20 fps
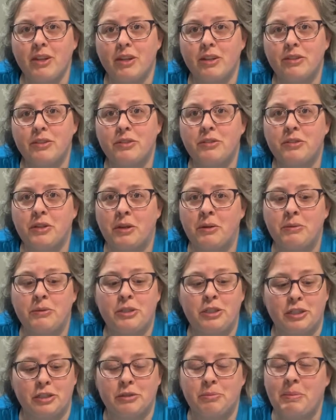So
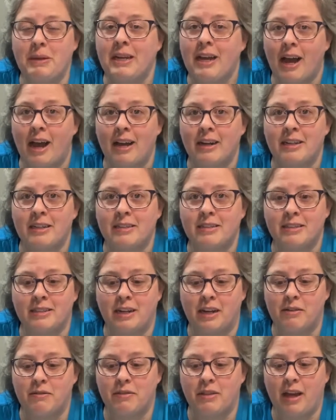just be cognizant
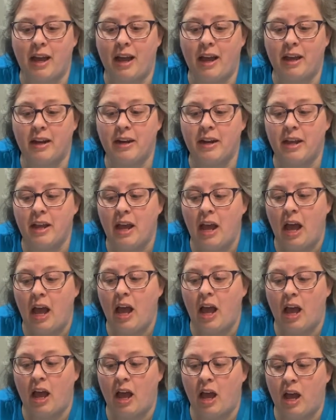of that.
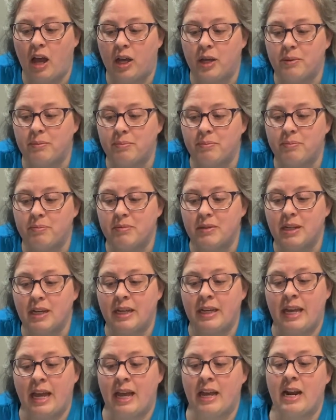
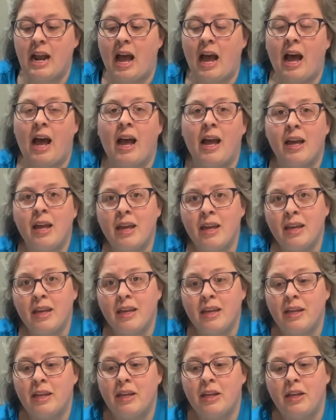Again, I
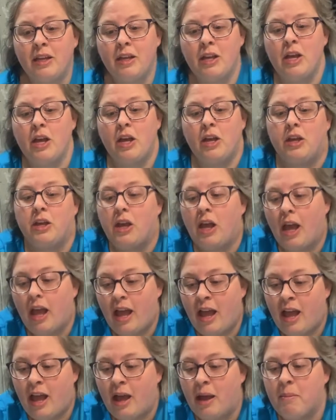
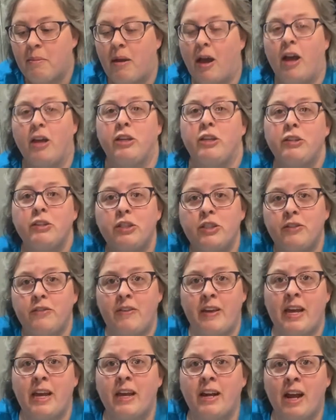am a huge
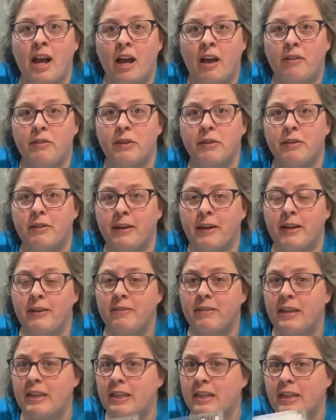fan of the Creative
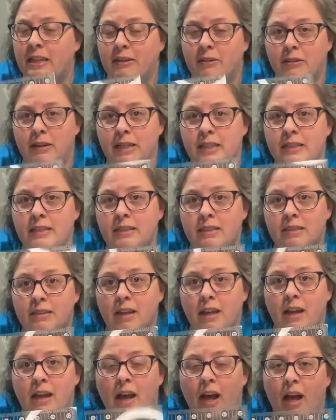Grids,
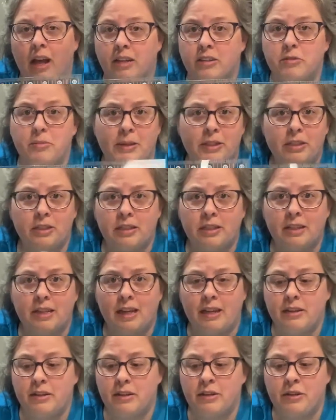especially
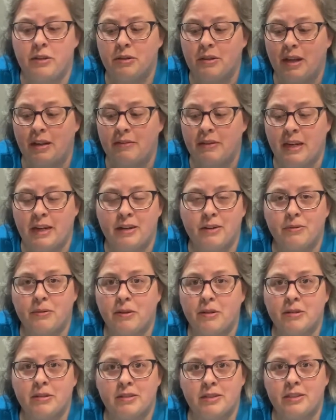the new left-handed
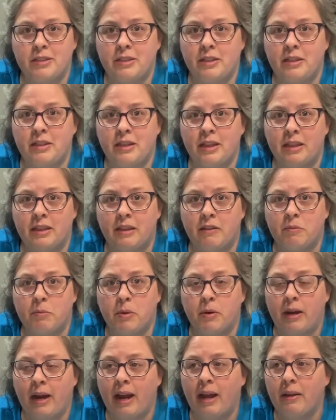rulers that they've
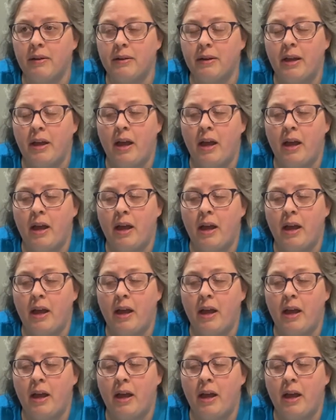put out.